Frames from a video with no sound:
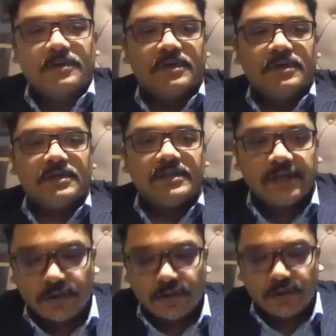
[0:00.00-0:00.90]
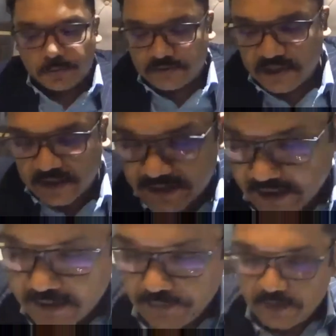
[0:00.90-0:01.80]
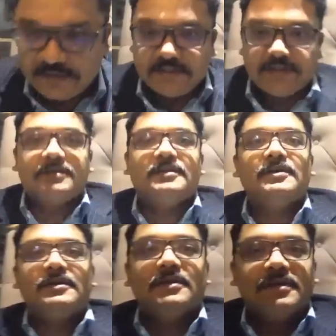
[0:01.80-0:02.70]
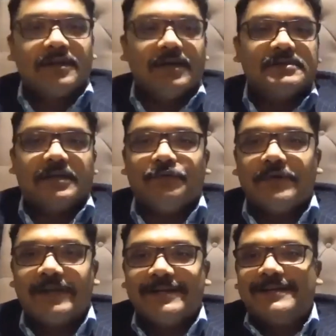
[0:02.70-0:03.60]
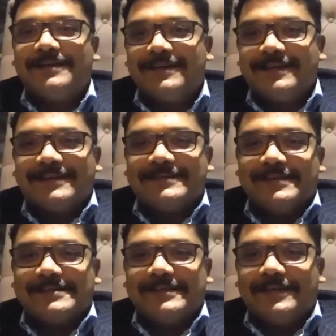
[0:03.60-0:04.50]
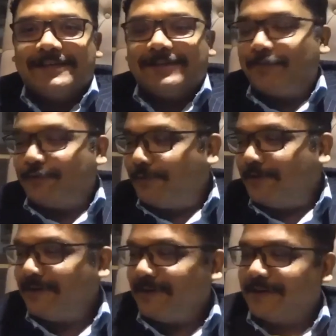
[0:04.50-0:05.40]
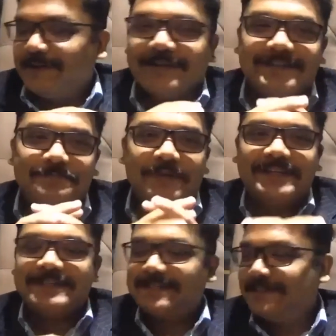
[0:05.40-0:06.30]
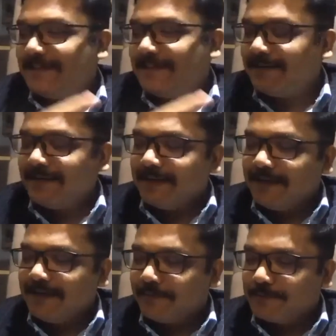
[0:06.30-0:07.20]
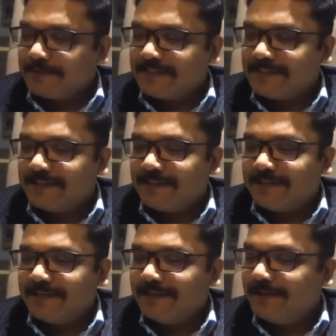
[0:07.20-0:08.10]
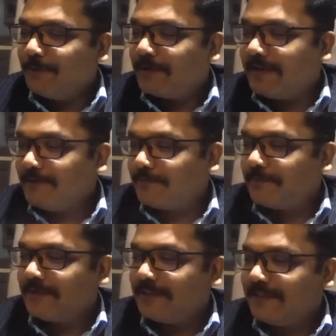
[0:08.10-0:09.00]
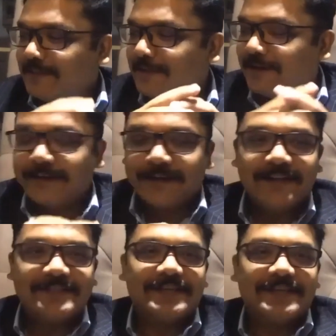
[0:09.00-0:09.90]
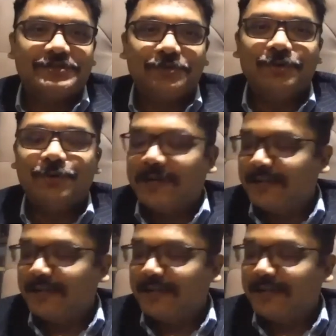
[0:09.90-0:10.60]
Uh, thank you, Professor Garga Chatterjee, for such an insightful and seriously uh, thoughtful uh, speech. Of course, uh, in your line of uh, thinking, concurrent list has to go and